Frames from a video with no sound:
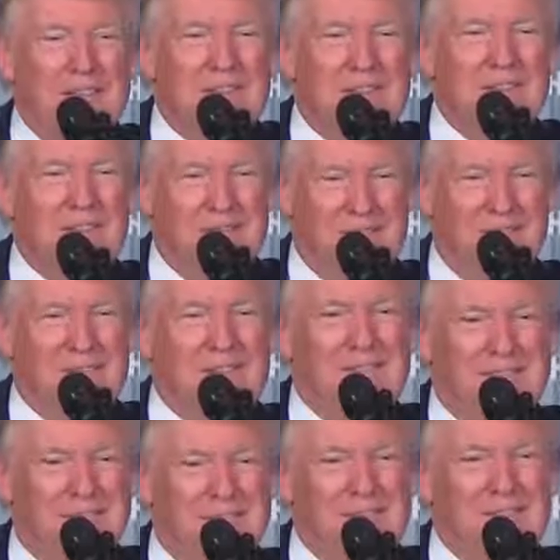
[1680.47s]

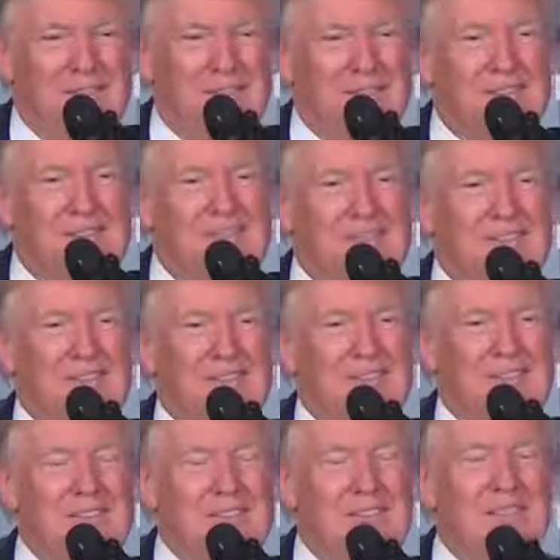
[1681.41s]

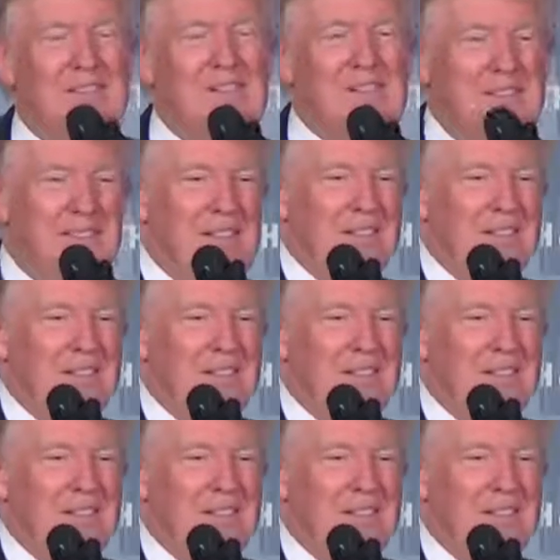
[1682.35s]
Nothing is said.